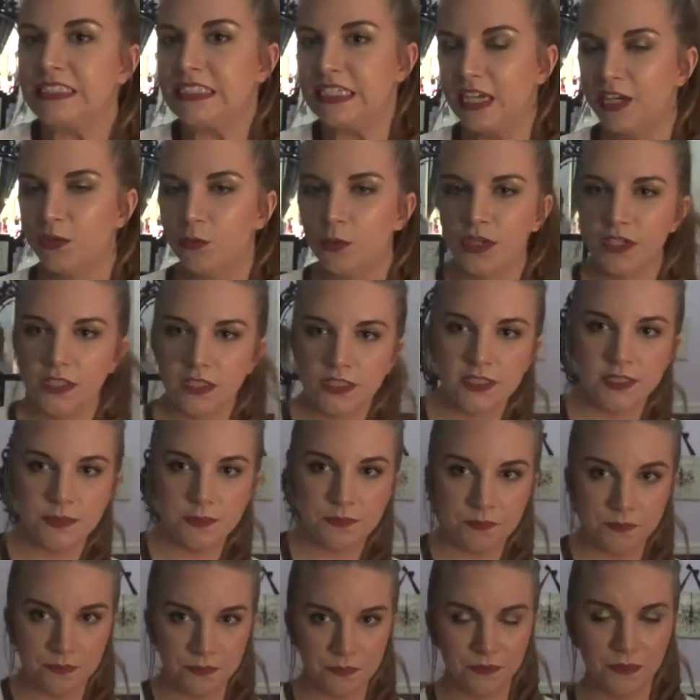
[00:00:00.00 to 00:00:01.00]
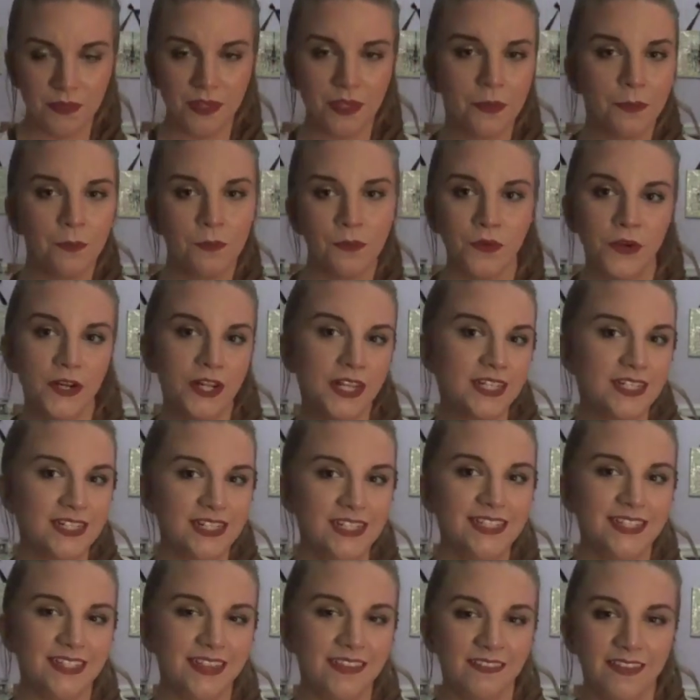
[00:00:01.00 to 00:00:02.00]
It works pretty
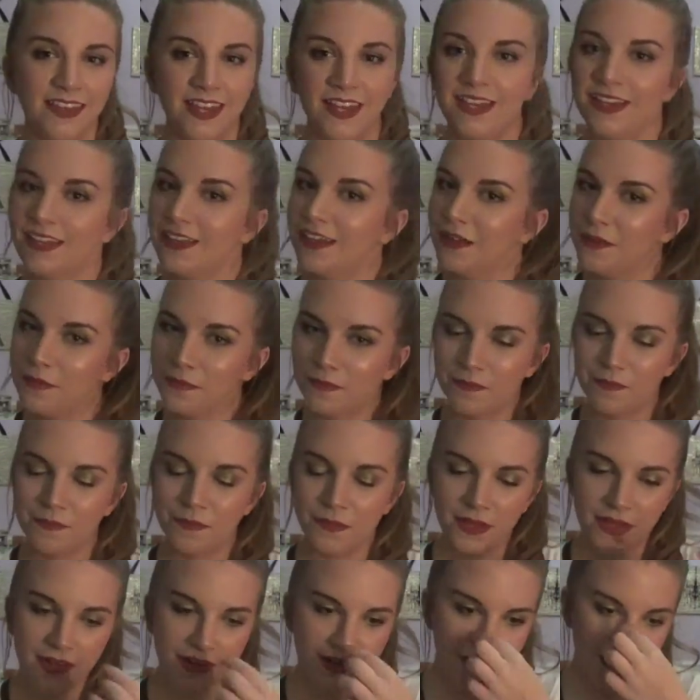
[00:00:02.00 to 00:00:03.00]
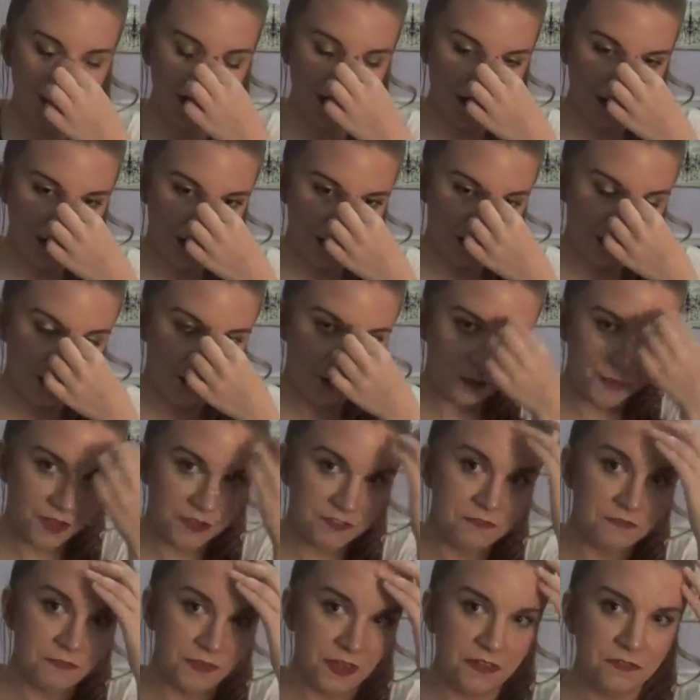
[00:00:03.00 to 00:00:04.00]
decently, but not
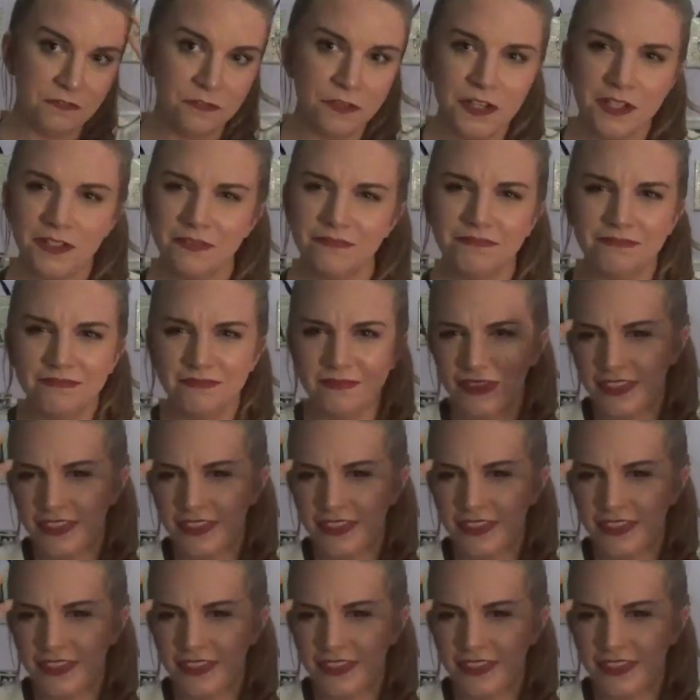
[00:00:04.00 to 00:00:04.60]
my favorite.